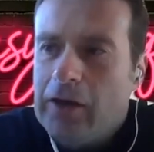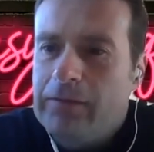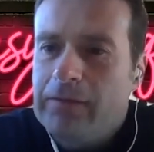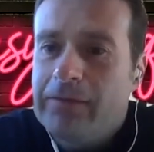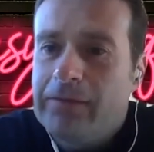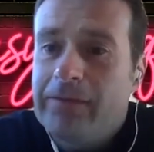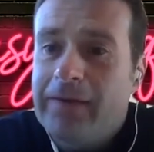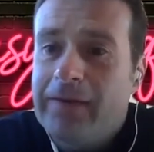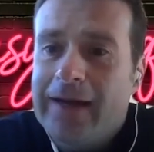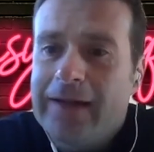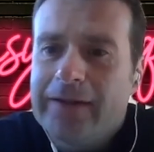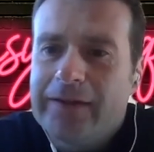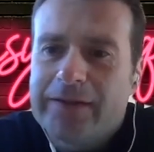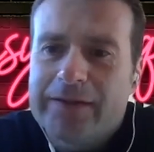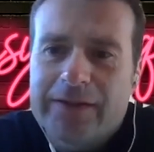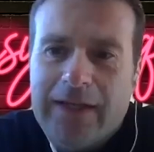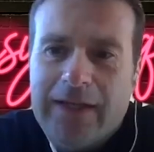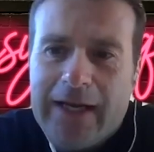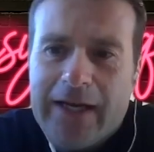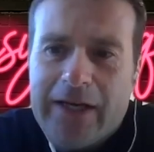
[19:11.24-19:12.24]
fund
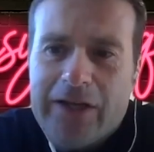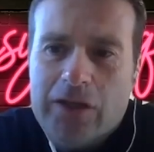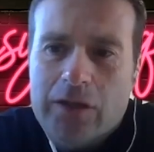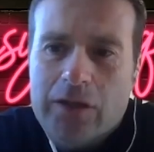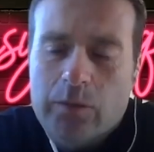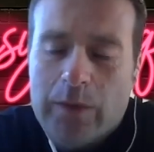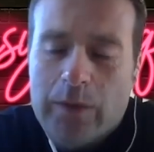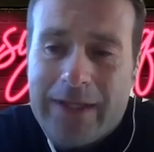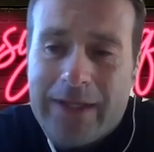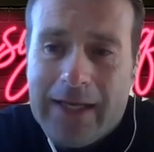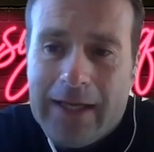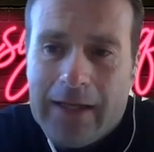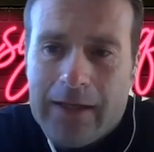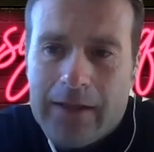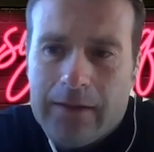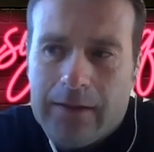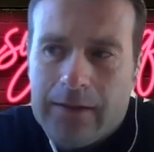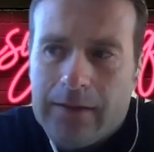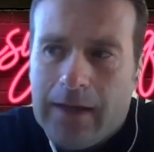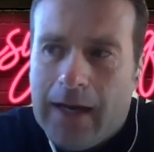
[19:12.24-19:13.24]
selection
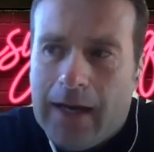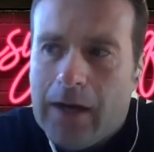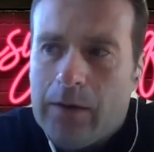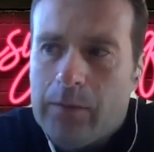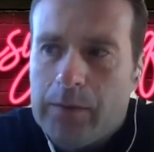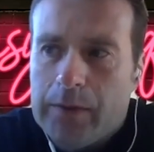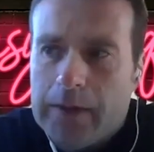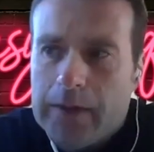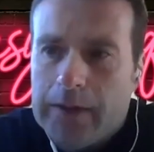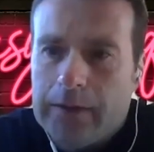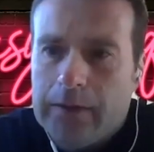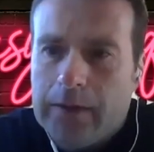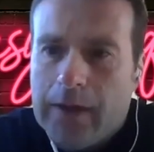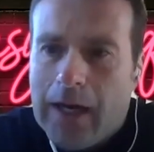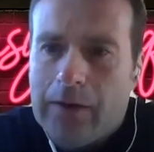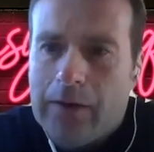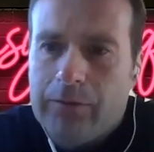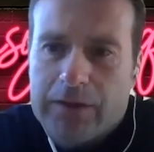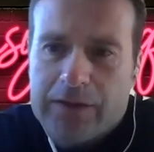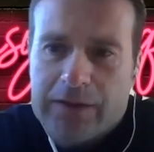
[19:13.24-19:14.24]
within our
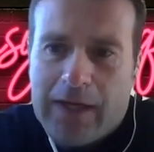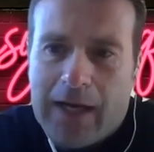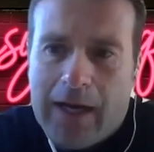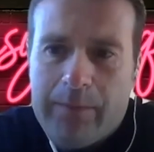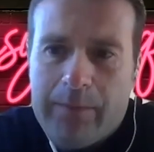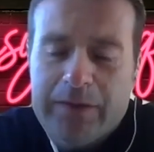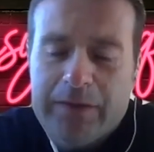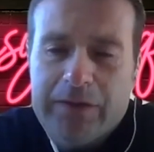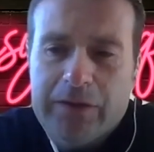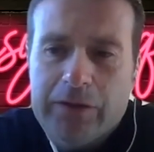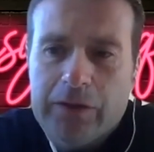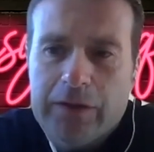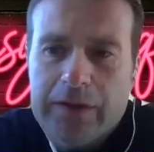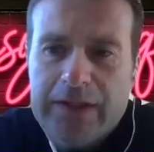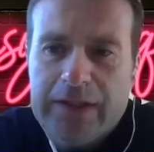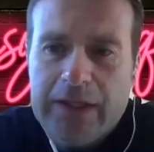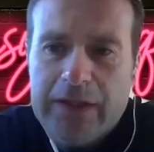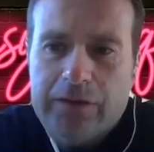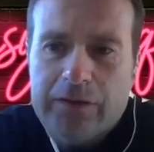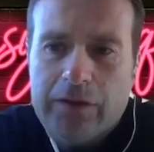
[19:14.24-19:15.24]
retirement
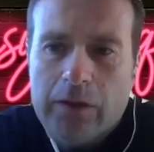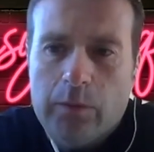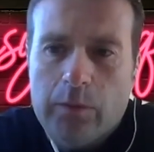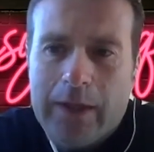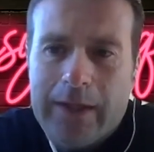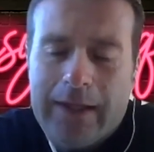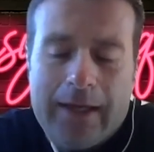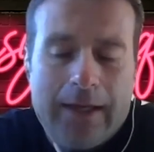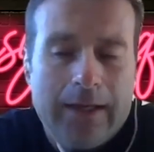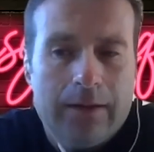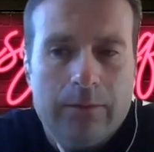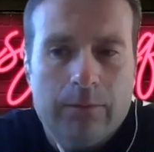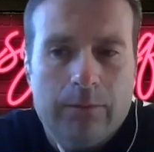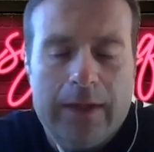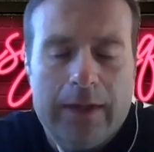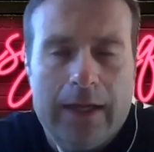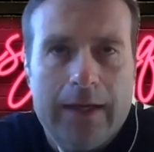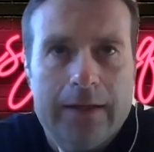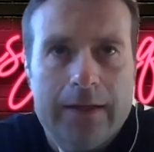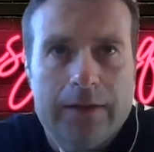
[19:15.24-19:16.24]
annuity. So when
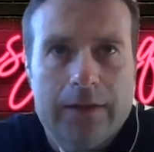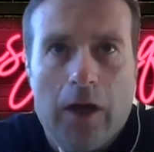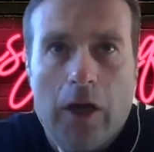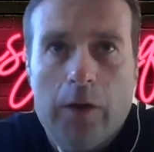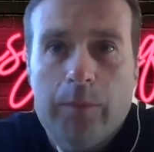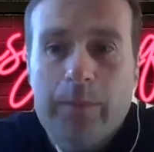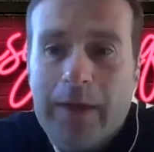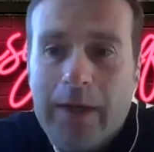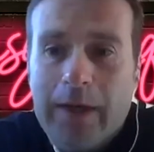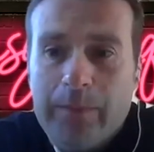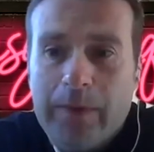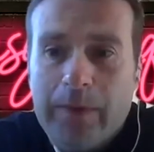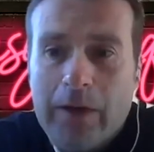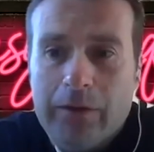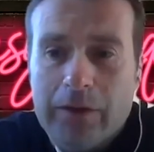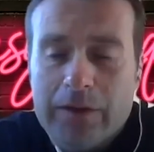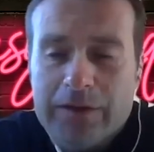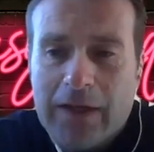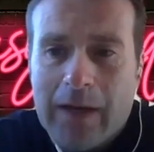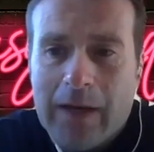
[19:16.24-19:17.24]
they open up their
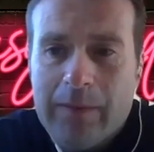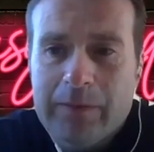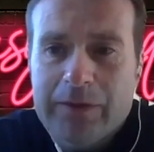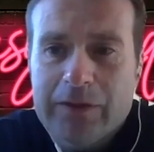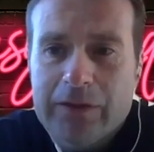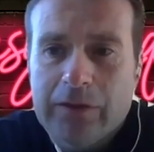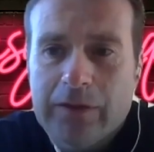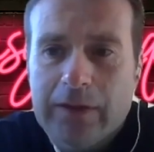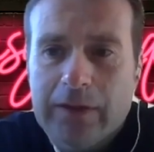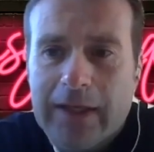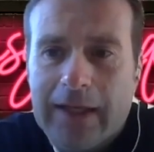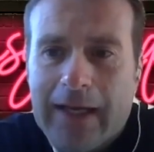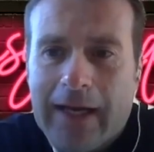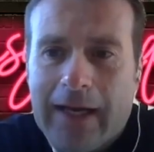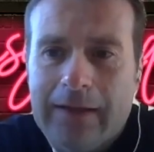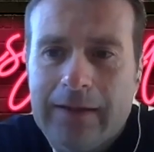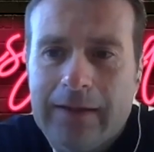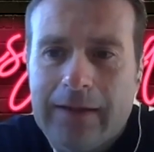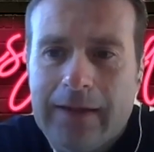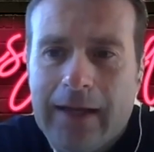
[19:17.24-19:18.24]
retirement annuity
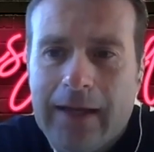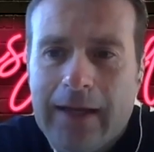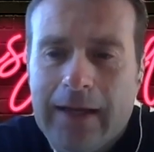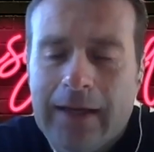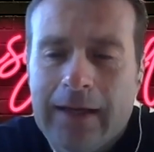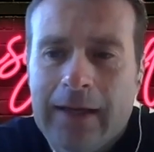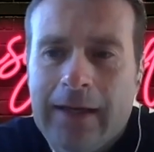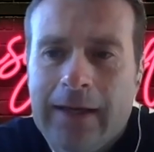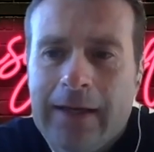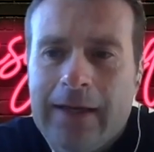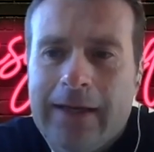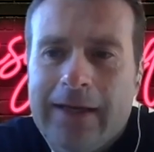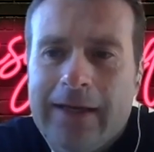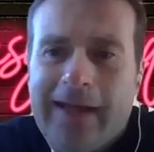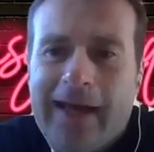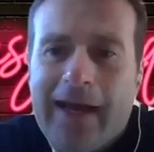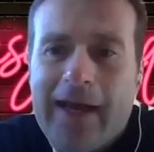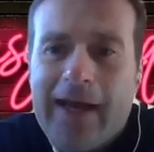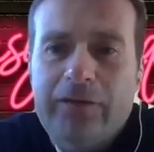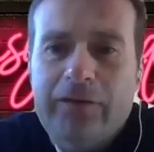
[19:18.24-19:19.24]
account, they
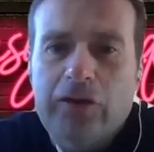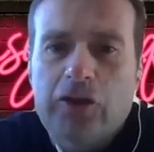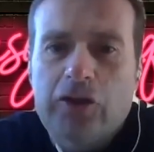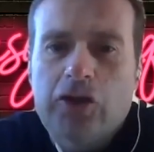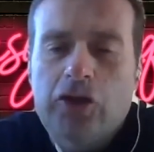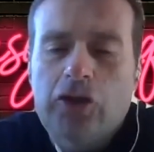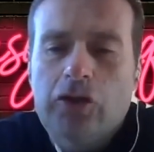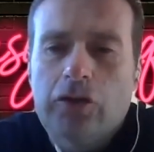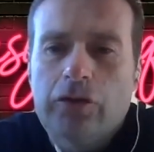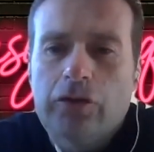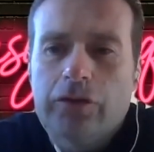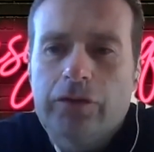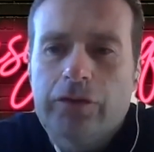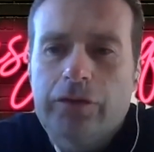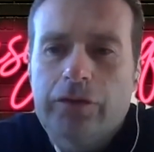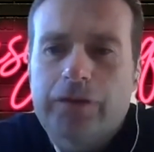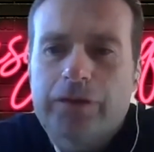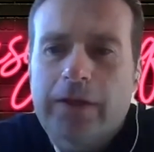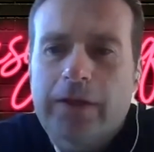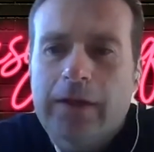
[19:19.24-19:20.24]
have to
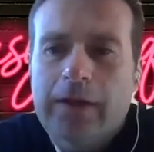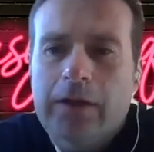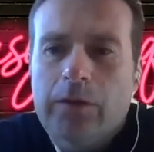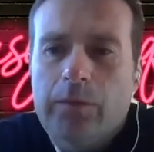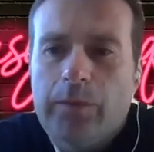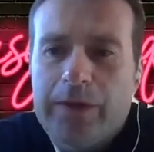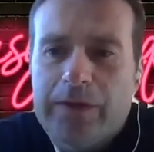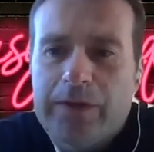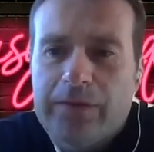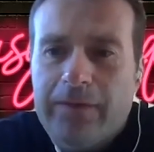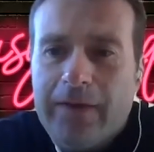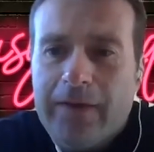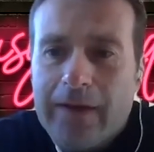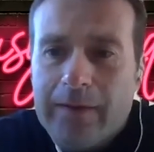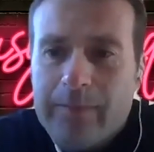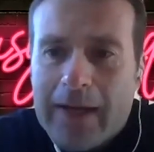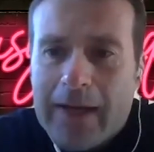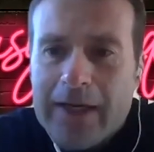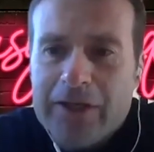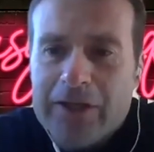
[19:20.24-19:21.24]
choose which
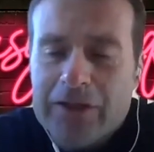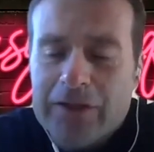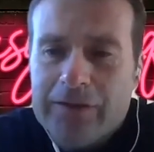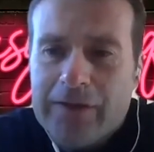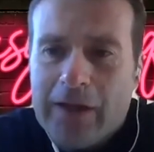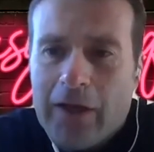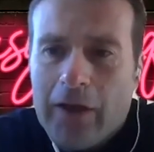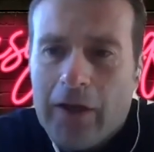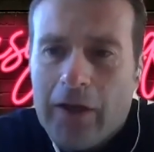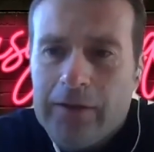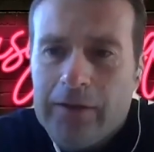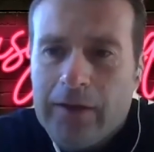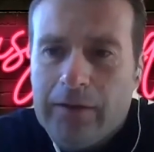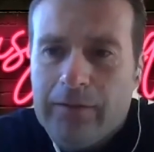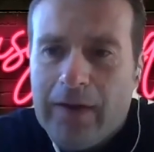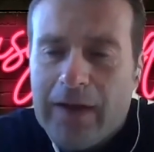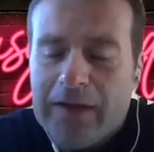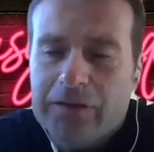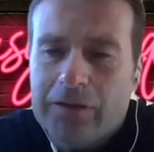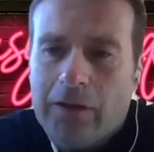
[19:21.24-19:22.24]
fund managers they're going to
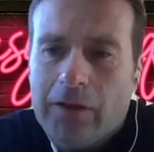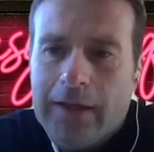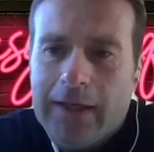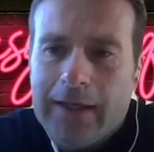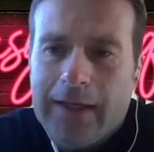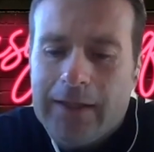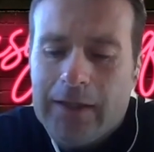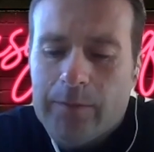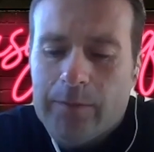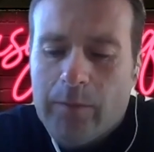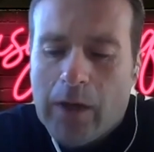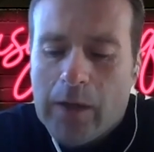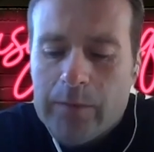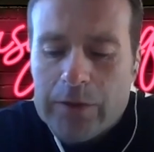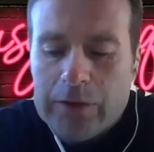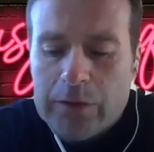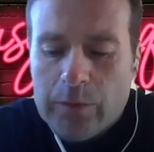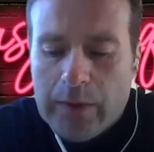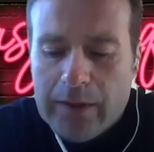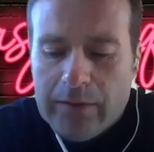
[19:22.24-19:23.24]
invest on. And at the
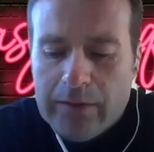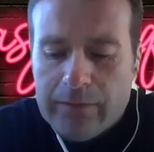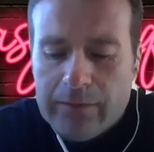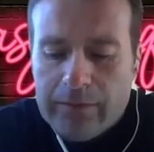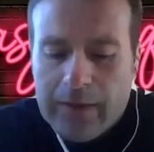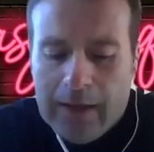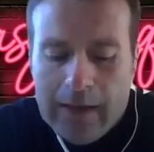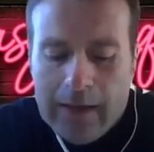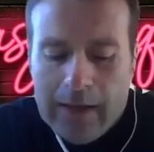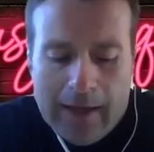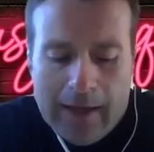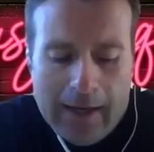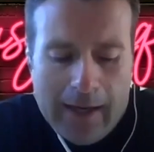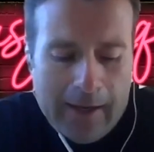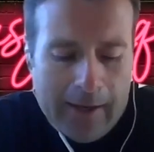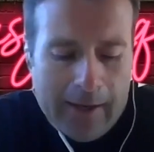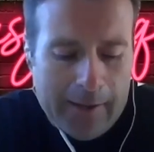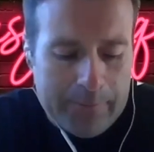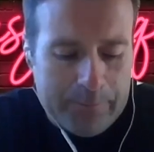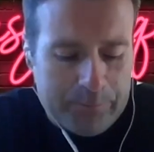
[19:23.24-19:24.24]
moment, we've
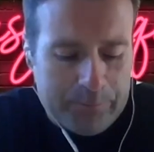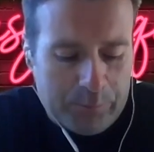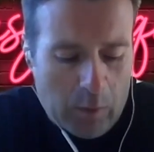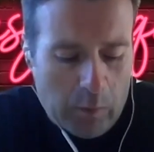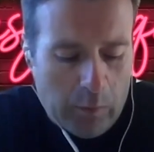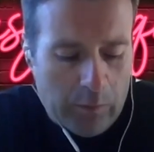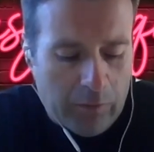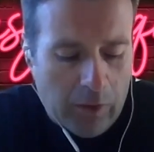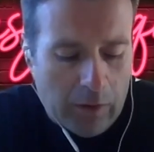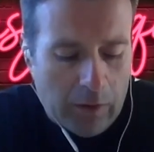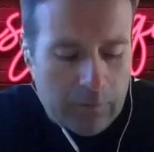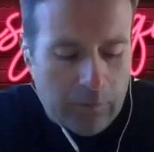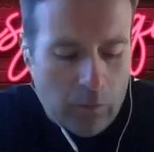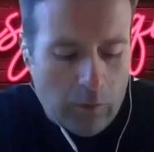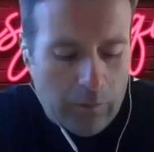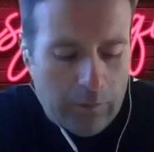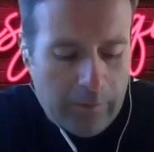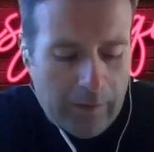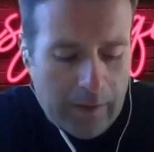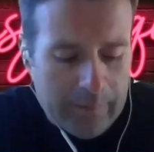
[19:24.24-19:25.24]
got
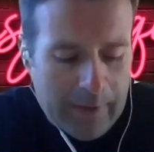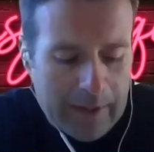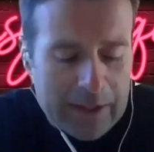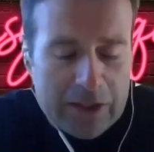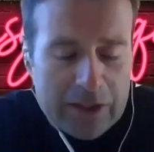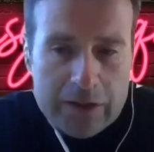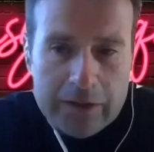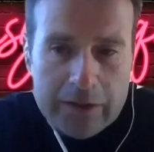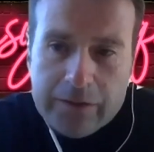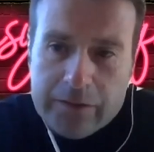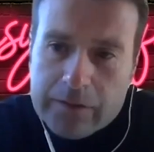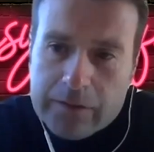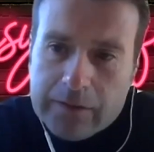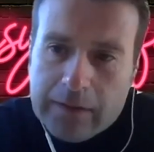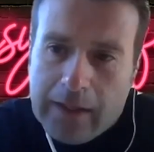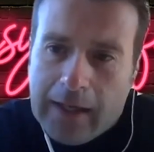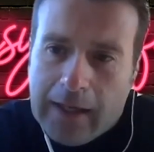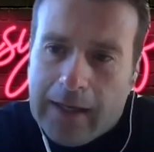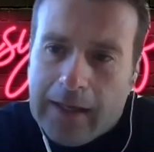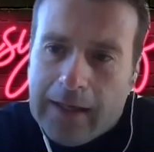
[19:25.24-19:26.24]
4 fund
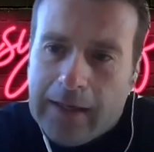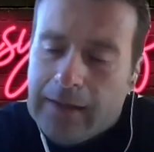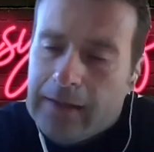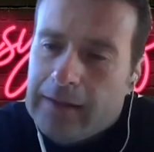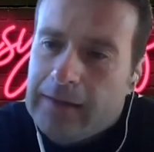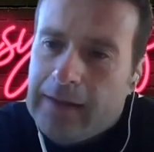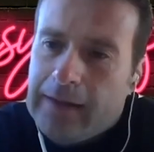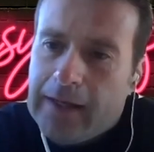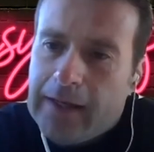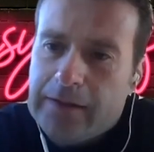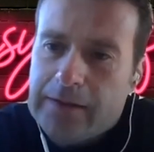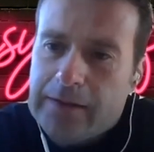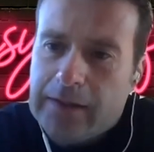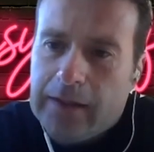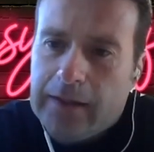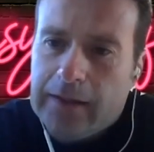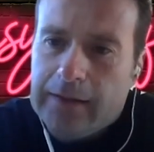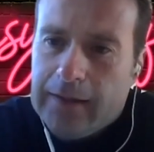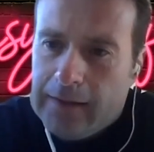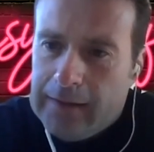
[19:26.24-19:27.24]
managers
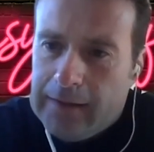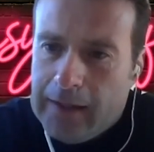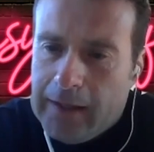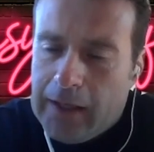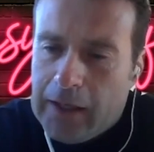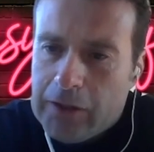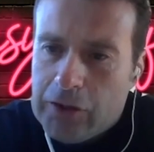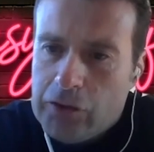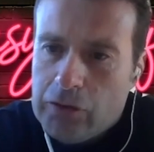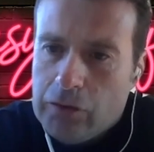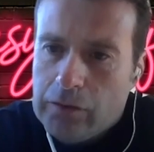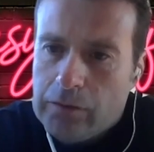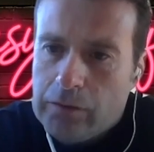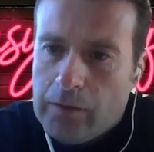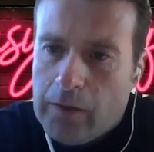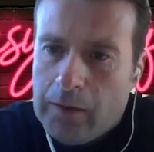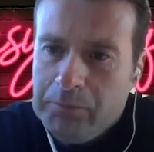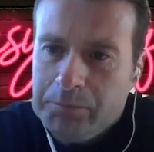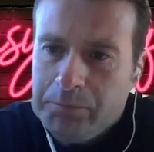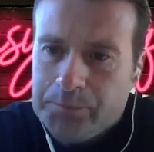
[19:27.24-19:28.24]
that they can choose
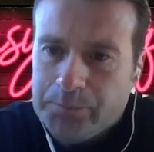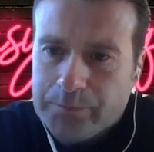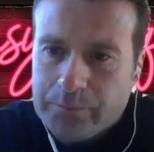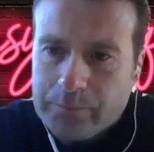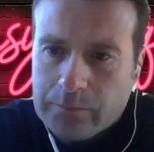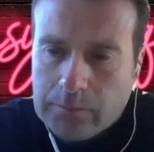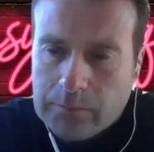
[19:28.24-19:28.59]
from.